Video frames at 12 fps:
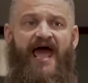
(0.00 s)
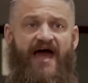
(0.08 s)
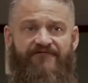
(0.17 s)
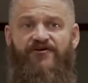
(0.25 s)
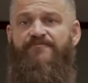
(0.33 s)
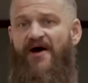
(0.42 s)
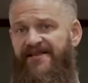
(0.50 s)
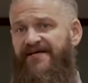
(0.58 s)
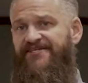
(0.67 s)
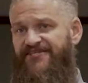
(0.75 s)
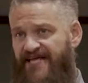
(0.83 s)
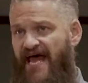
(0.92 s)
everybody
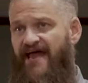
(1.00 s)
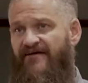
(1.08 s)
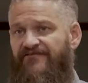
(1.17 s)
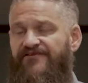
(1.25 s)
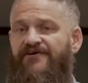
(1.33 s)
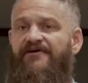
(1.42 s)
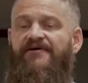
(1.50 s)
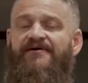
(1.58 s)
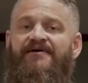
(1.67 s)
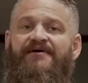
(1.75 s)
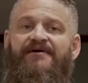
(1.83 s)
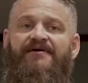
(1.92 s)
is saved.
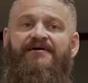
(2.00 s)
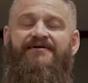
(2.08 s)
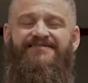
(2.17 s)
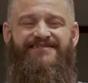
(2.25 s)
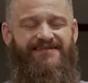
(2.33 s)
It's